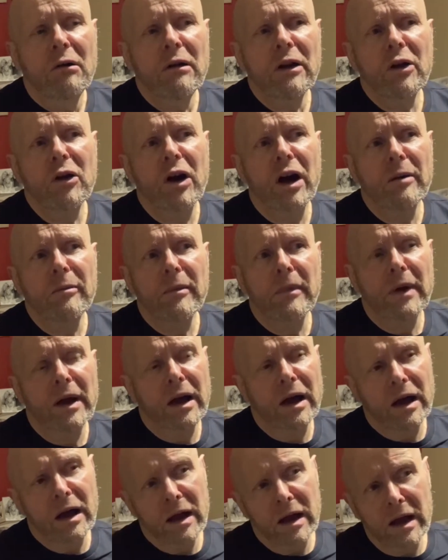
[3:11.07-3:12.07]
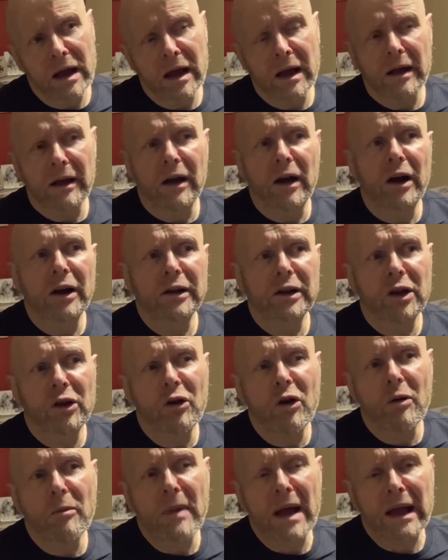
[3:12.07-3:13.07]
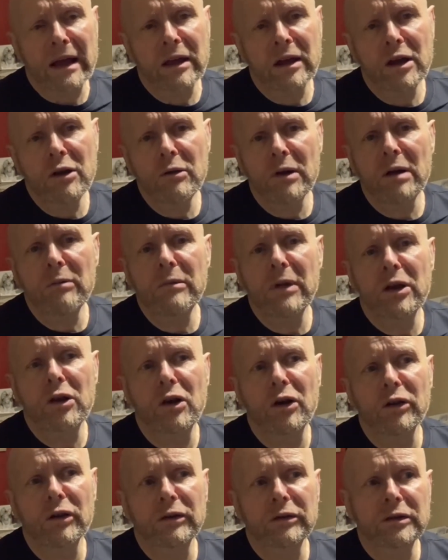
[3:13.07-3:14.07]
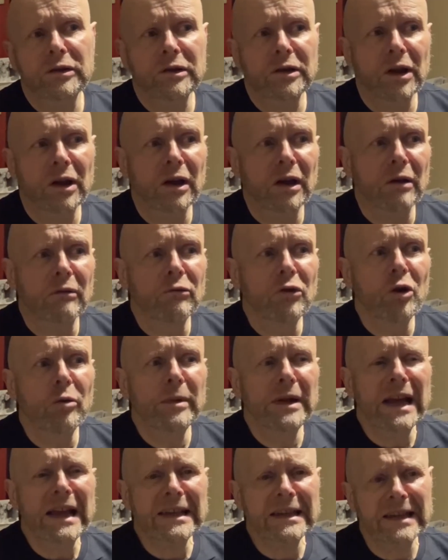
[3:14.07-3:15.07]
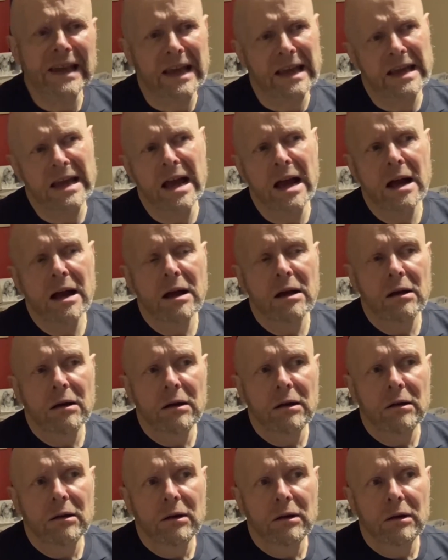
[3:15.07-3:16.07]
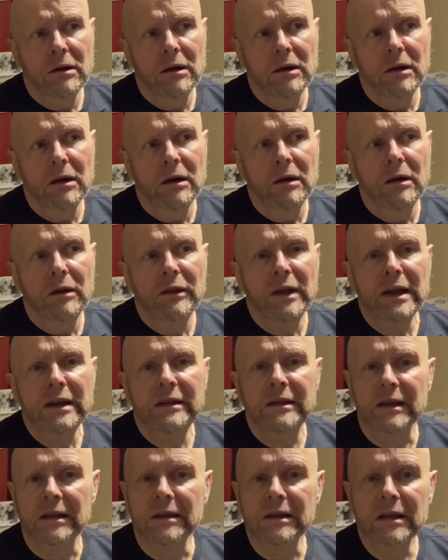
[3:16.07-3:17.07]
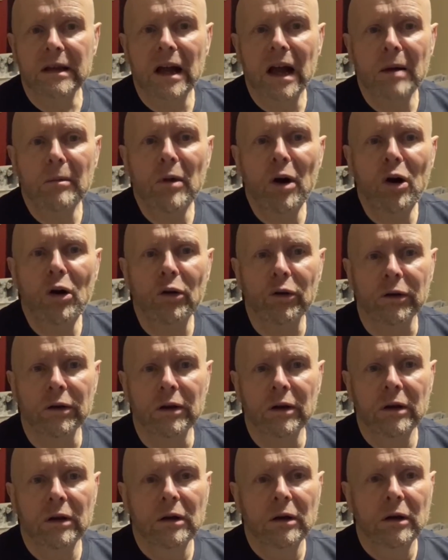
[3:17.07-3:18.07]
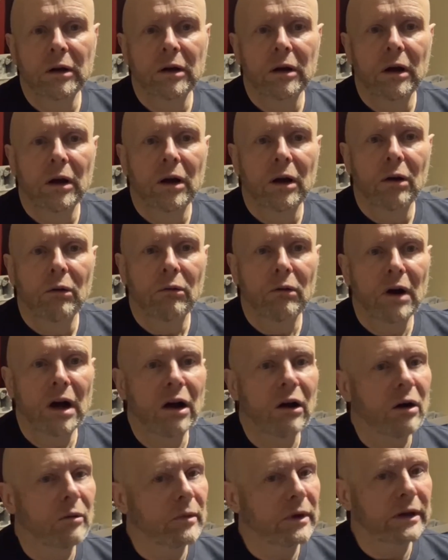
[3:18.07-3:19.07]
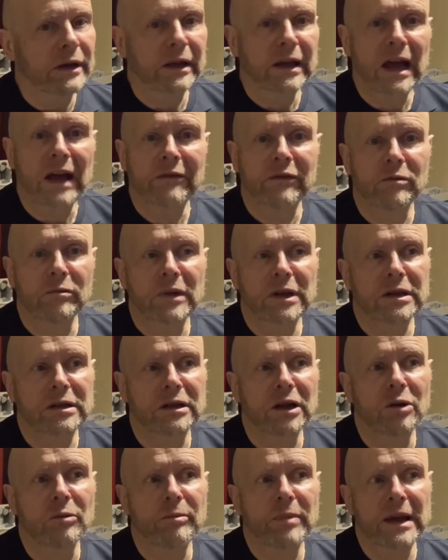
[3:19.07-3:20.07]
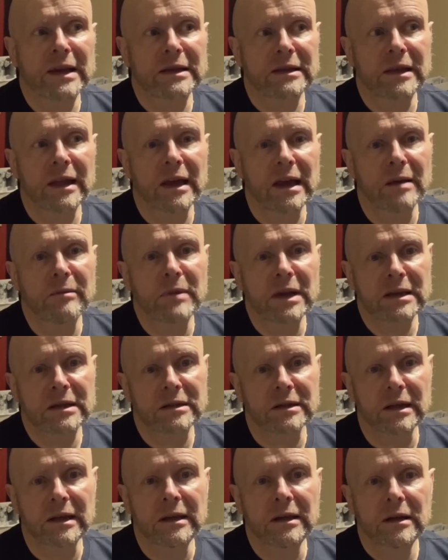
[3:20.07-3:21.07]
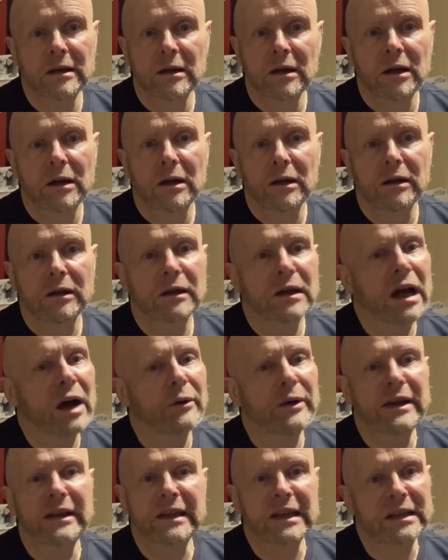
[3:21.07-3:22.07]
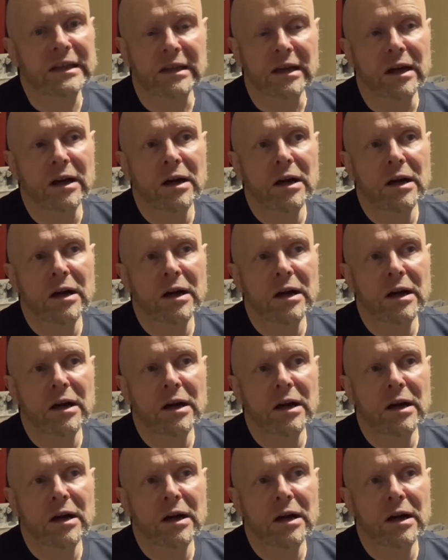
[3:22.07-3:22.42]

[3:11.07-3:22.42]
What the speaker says: got Ido Omaku and we've got Ruminesi. They didn't come on. Well, I mean, the gaffer must know best there, mustn't he? No, he didn't.